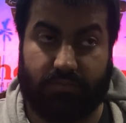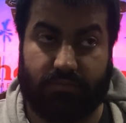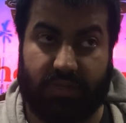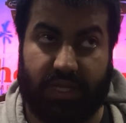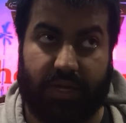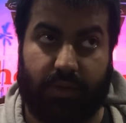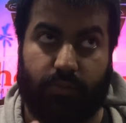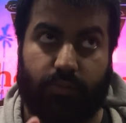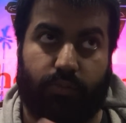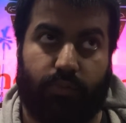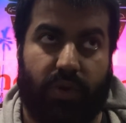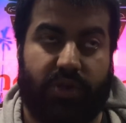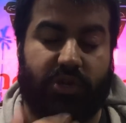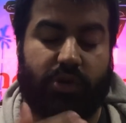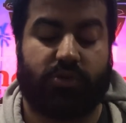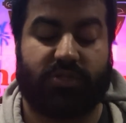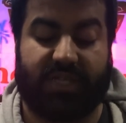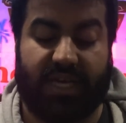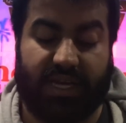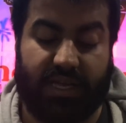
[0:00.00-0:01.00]
like when you
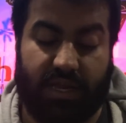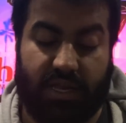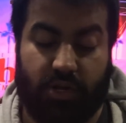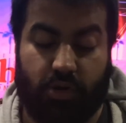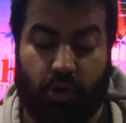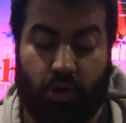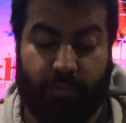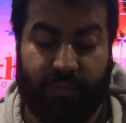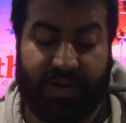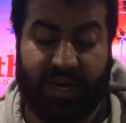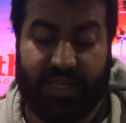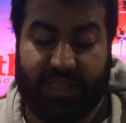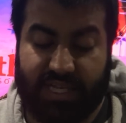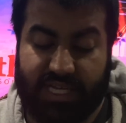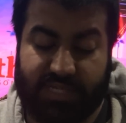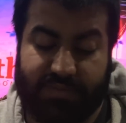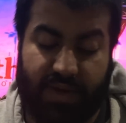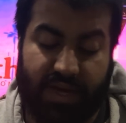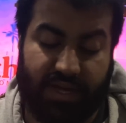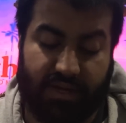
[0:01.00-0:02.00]
go second and you don't open anything,
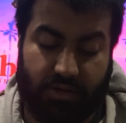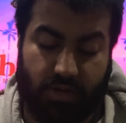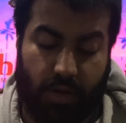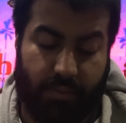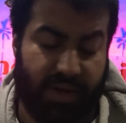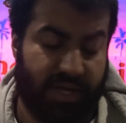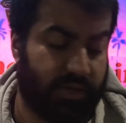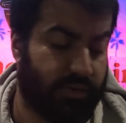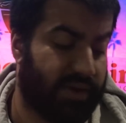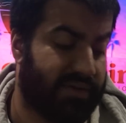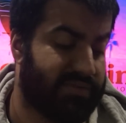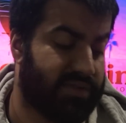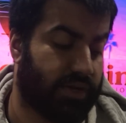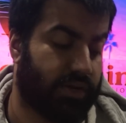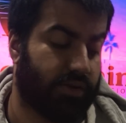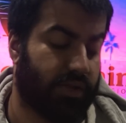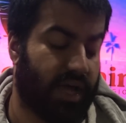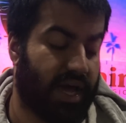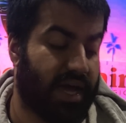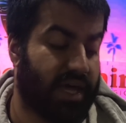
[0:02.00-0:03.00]
is by Call by the Grave and the
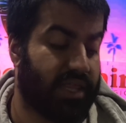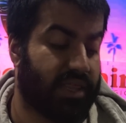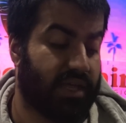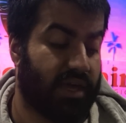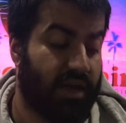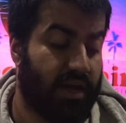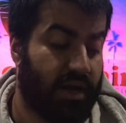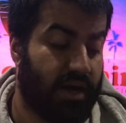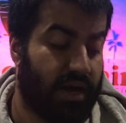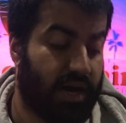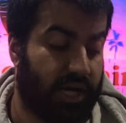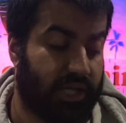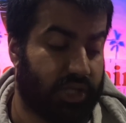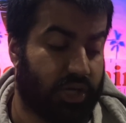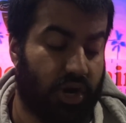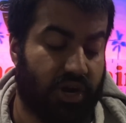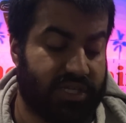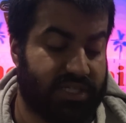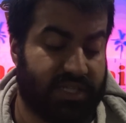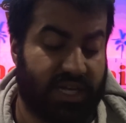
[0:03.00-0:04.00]
Goliath. The
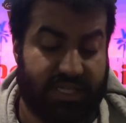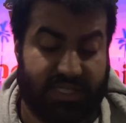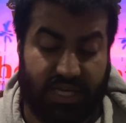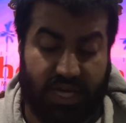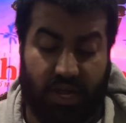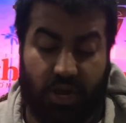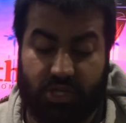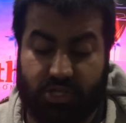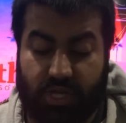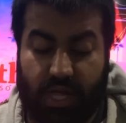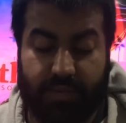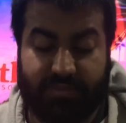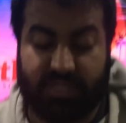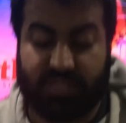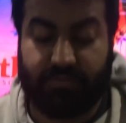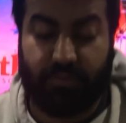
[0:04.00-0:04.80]
card is nuts. It also helps us